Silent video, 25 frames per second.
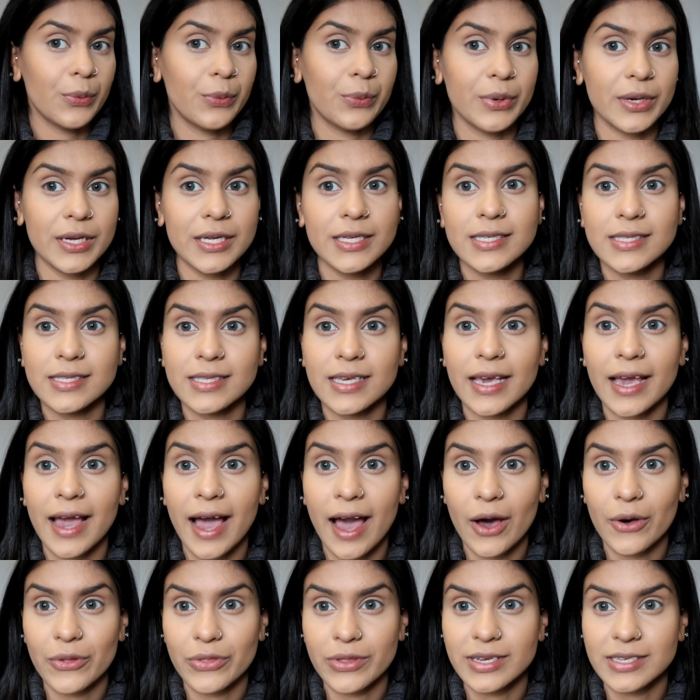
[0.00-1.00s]
we'll see
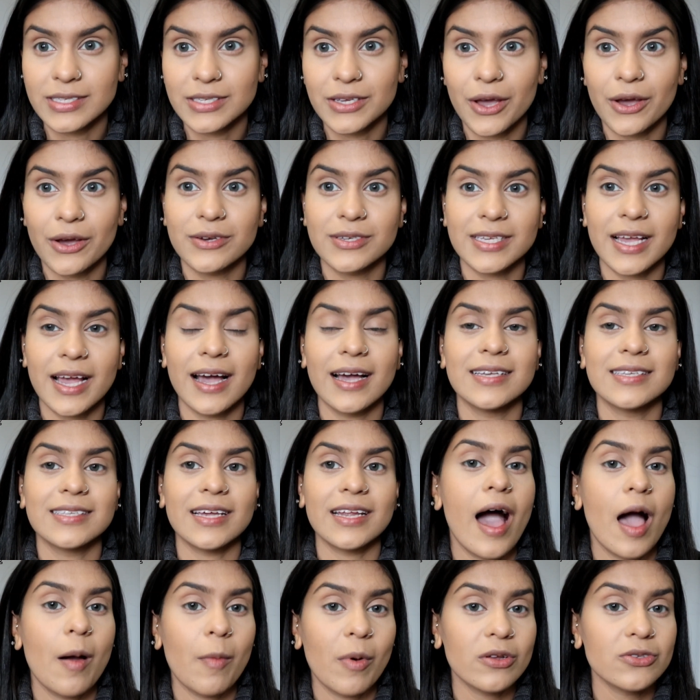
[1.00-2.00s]
how this goes, guys.
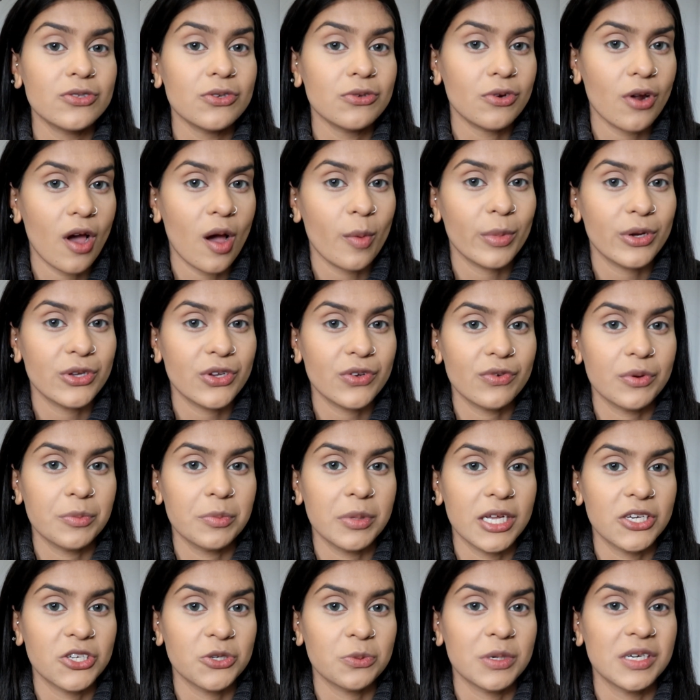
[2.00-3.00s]
I'm also not much of a
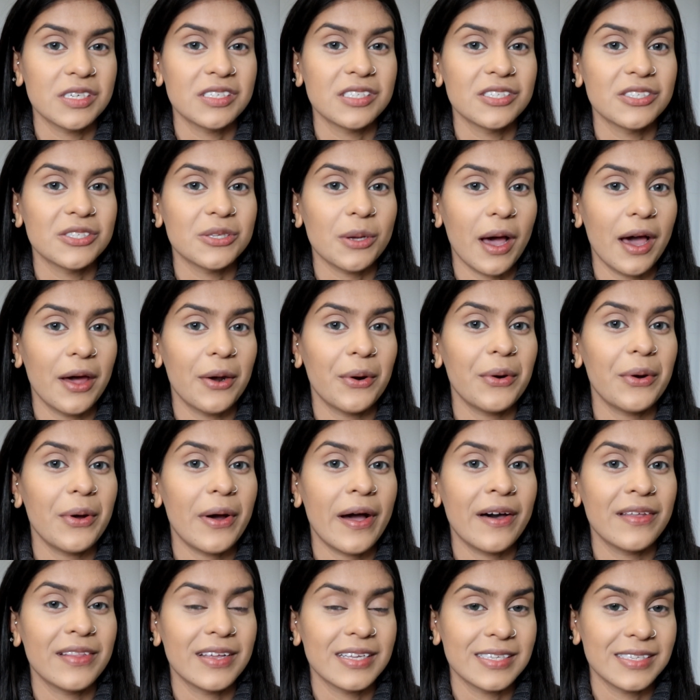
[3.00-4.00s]
blush person, so I don't know
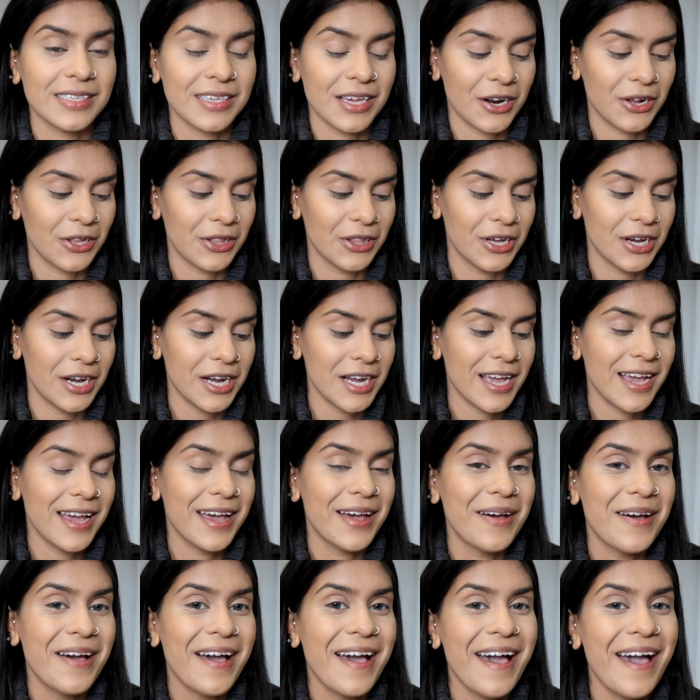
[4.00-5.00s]
how this is gonna look.
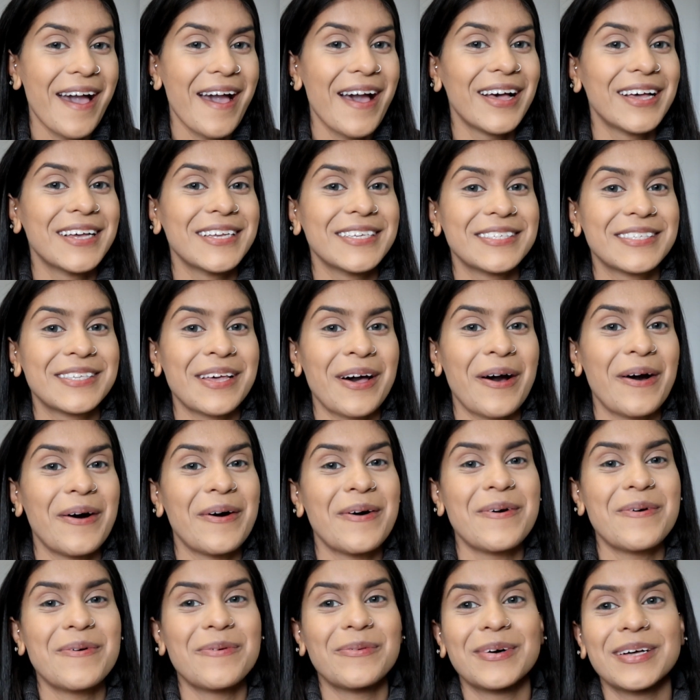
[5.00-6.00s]

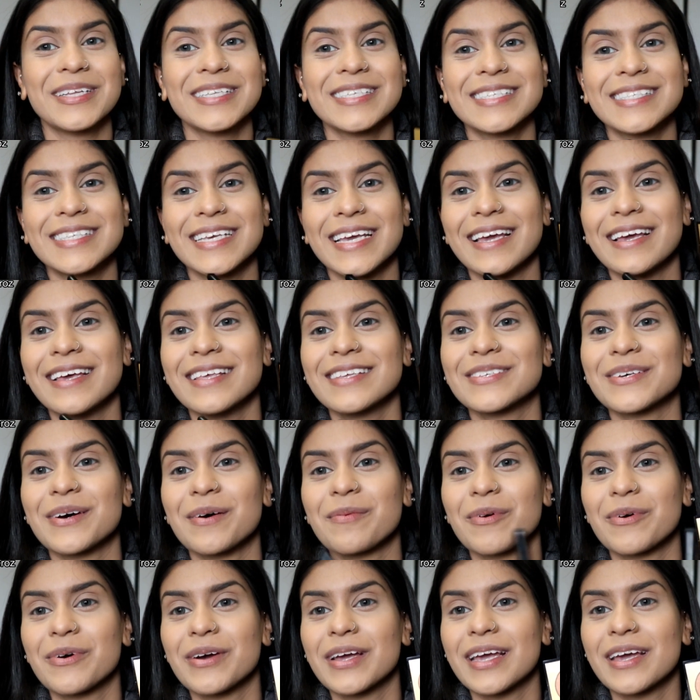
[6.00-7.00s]
So we'll see. So
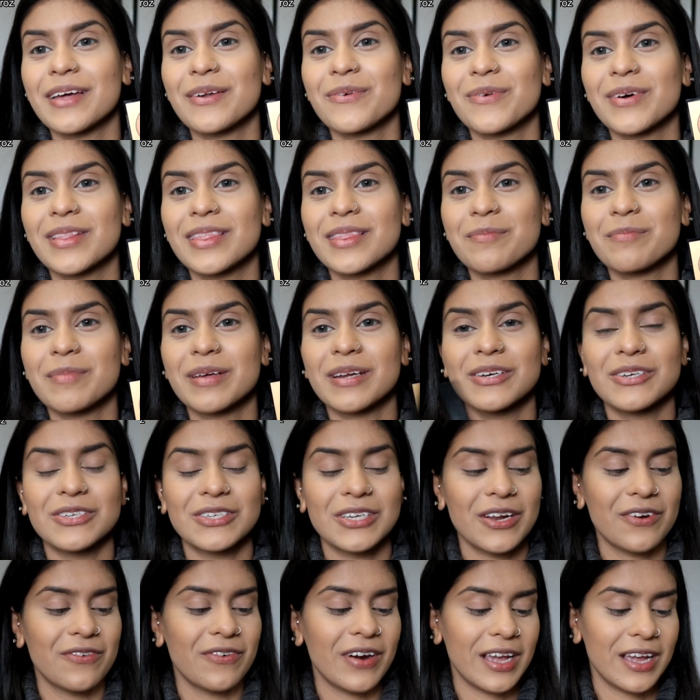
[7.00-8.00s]
I'm going in with the middle
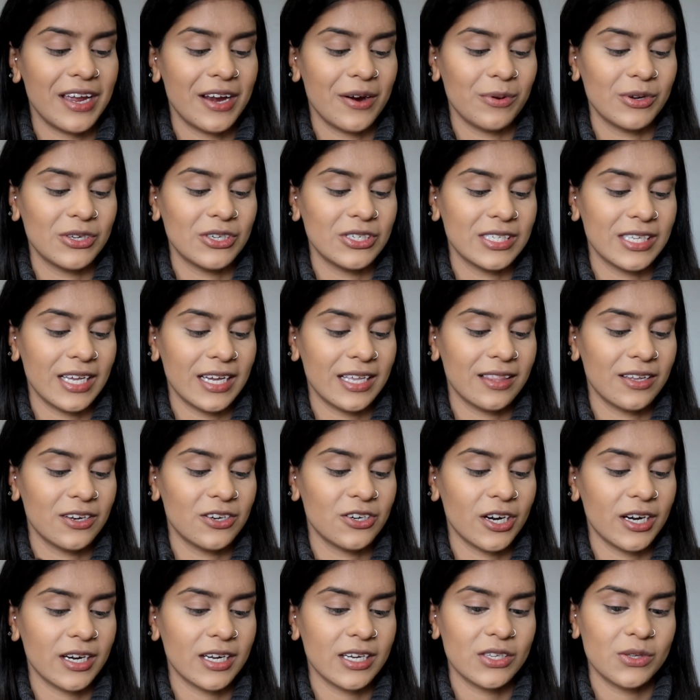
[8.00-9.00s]
shade right here, which is like the
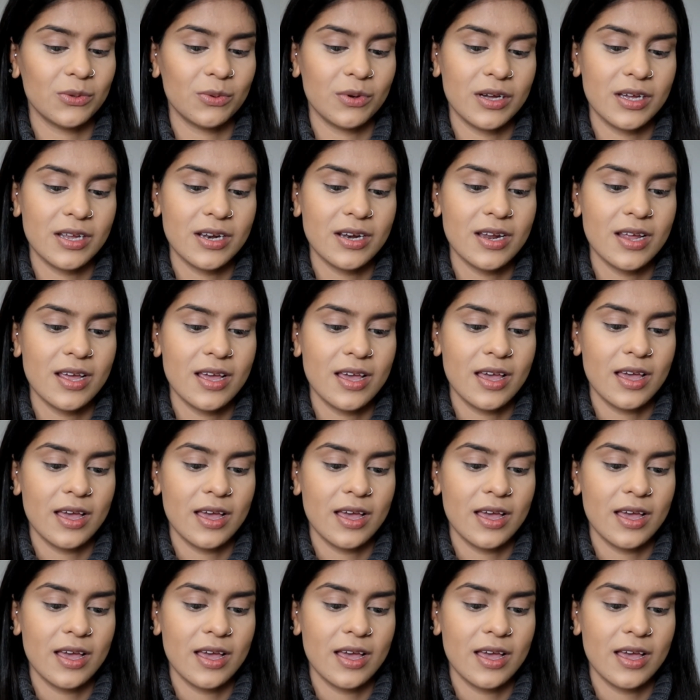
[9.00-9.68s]
darkest one.